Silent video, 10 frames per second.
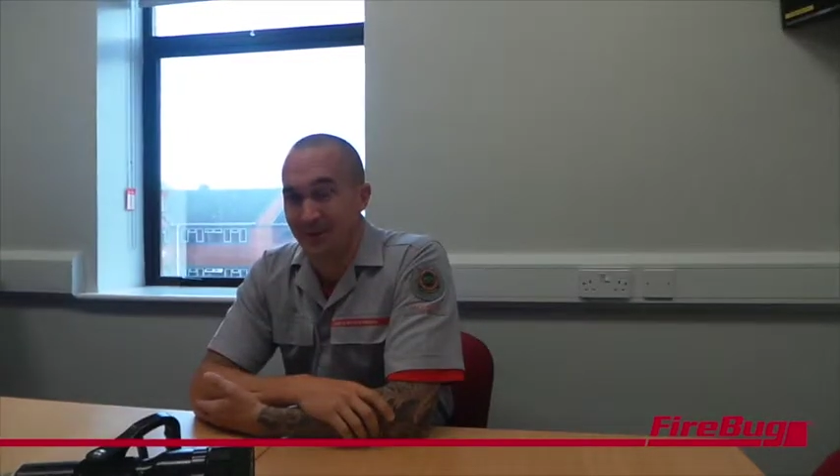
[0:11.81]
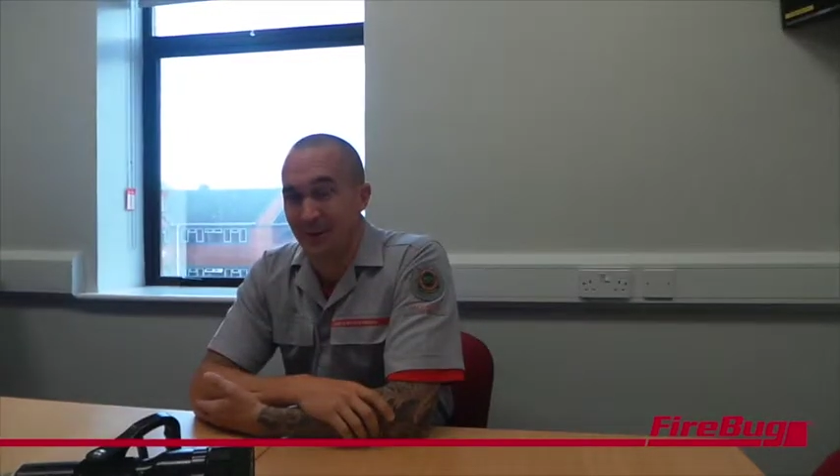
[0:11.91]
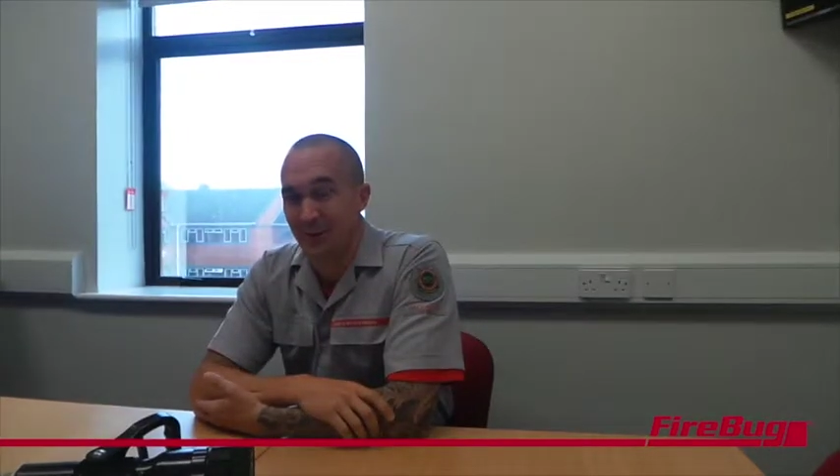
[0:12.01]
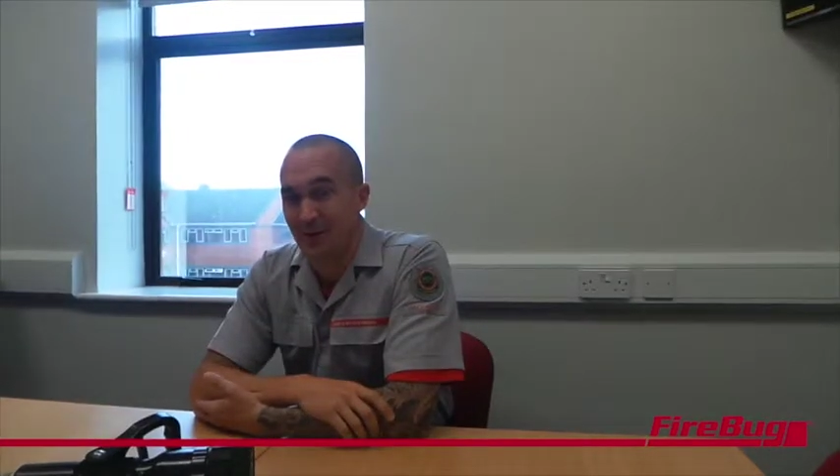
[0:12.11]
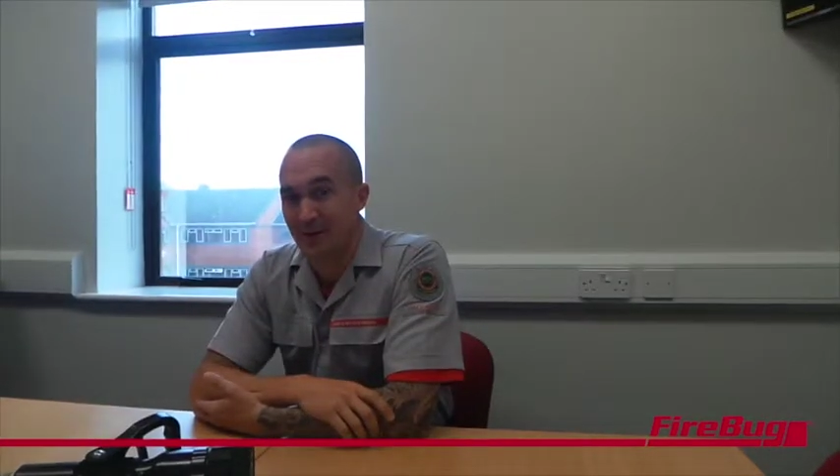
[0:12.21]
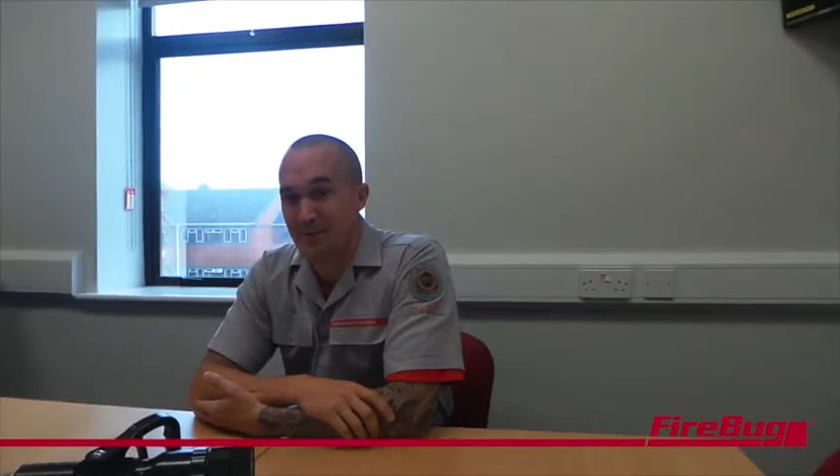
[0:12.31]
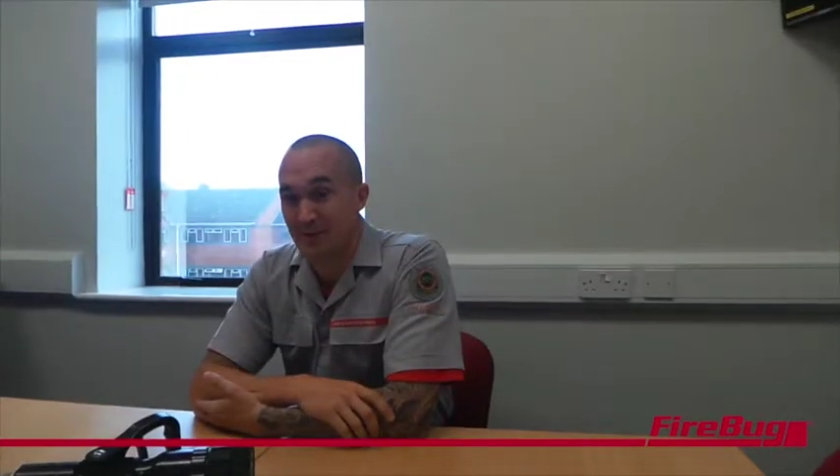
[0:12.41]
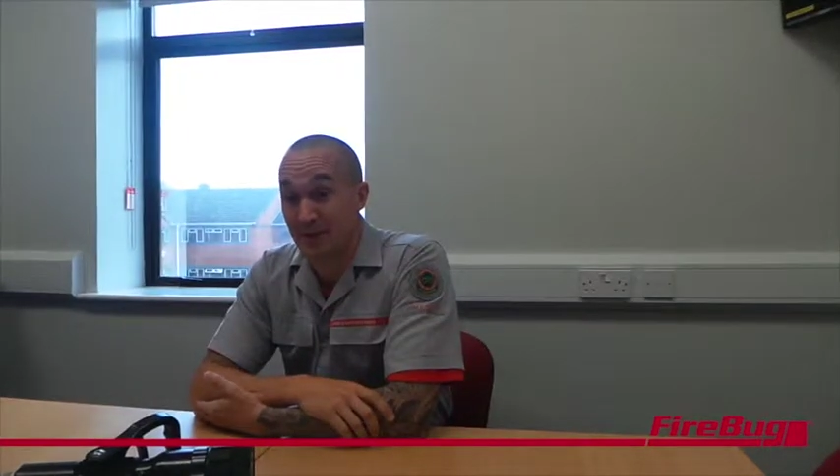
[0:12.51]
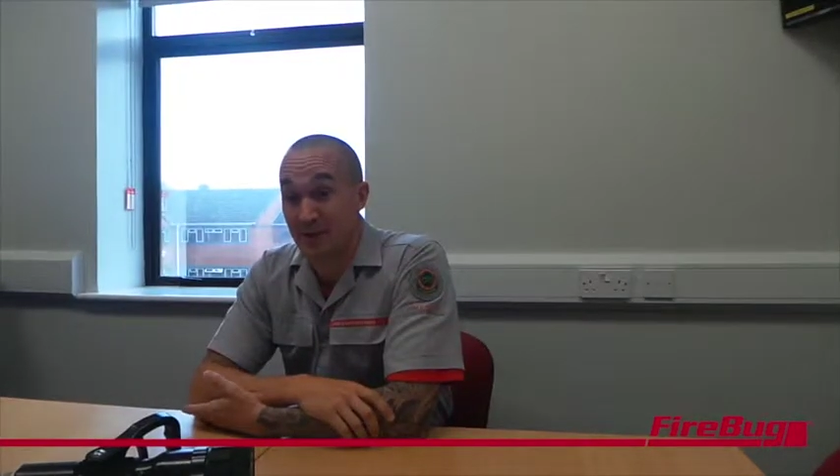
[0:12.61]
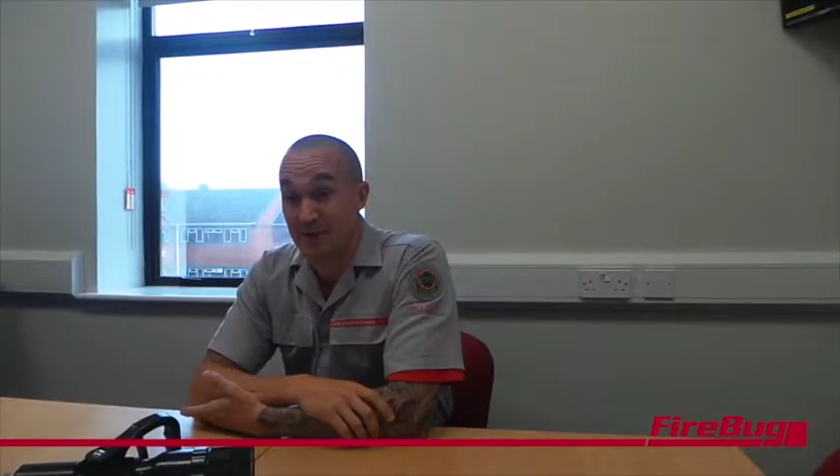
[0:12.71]
Hello, my name's
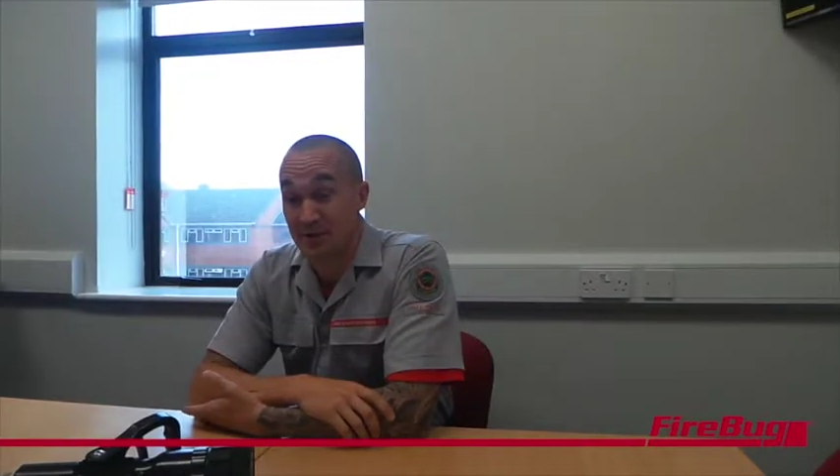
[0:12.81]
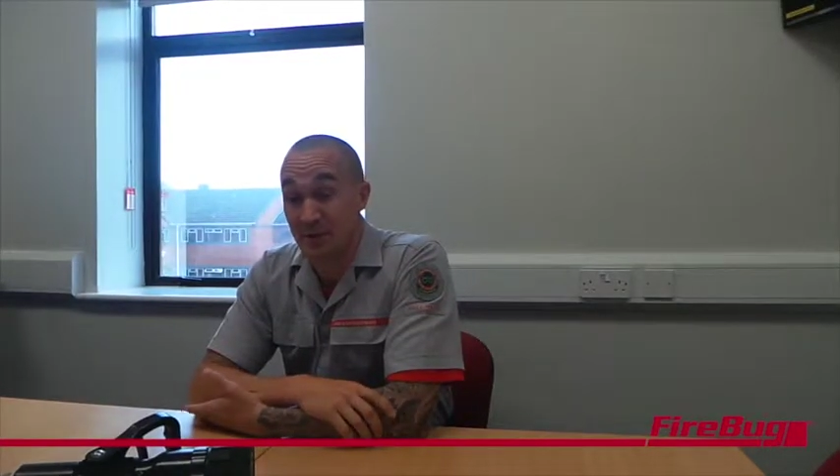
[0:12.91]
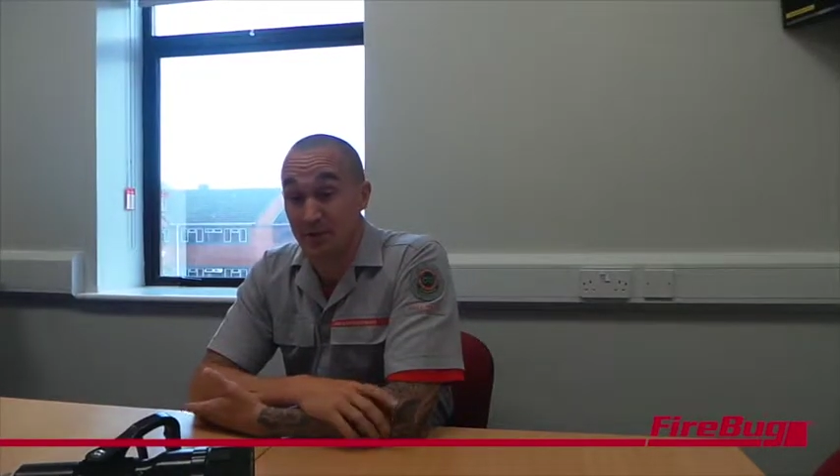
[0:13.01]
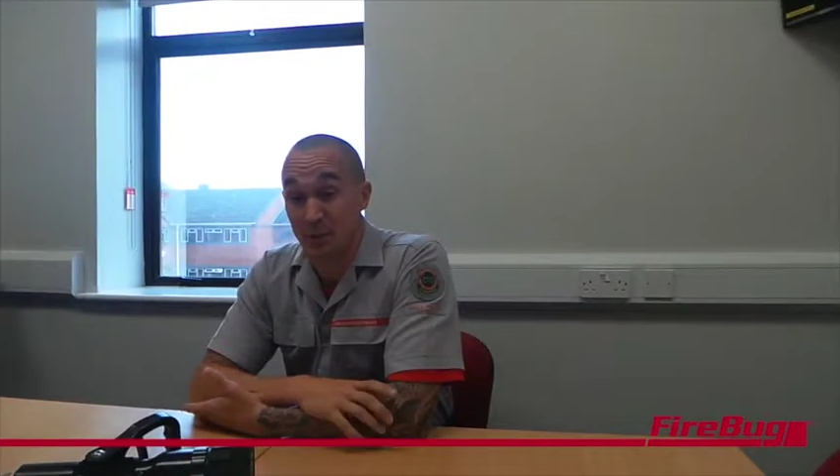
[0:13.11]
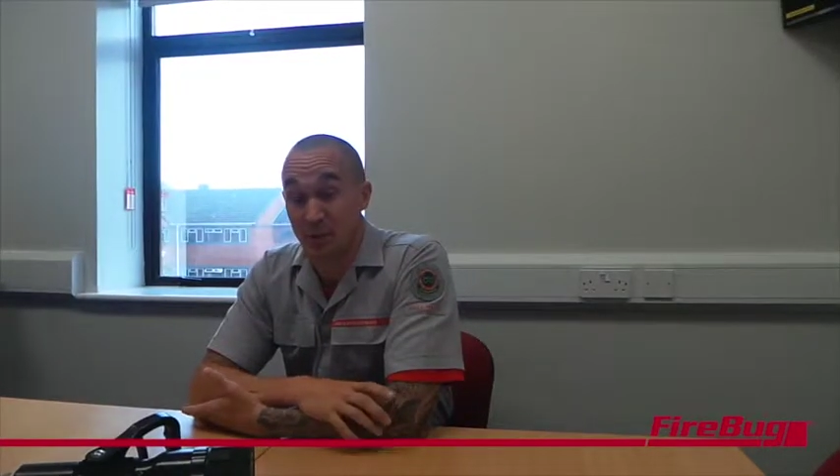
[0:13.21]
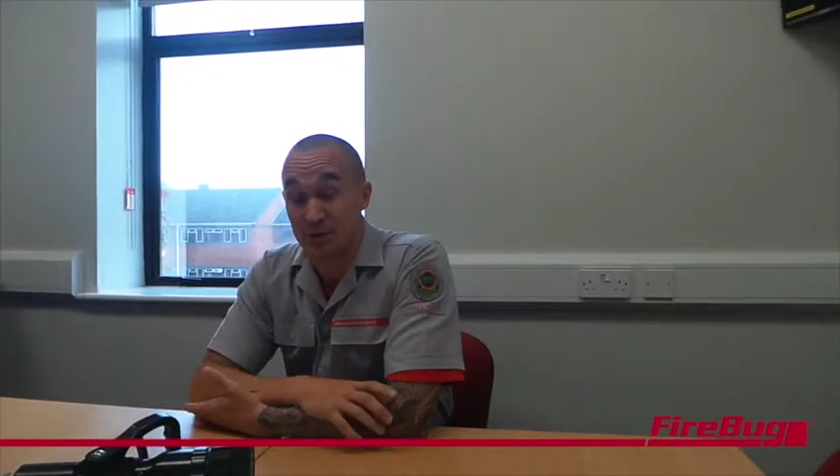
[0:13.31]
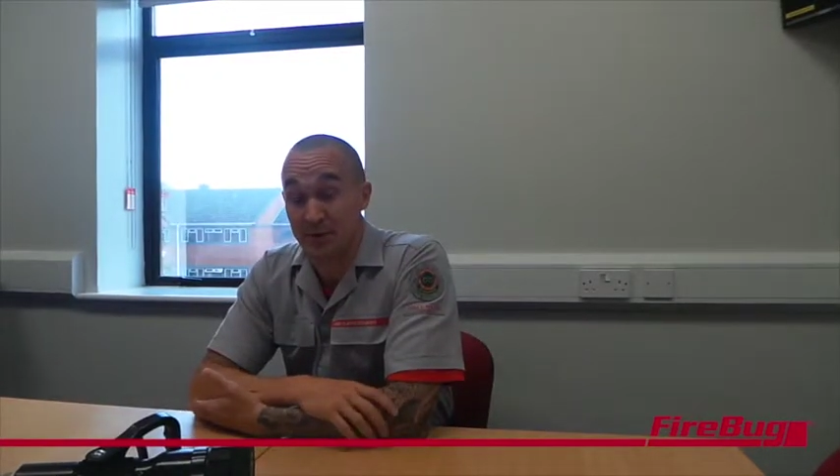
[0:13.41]
John Kitchener, a watch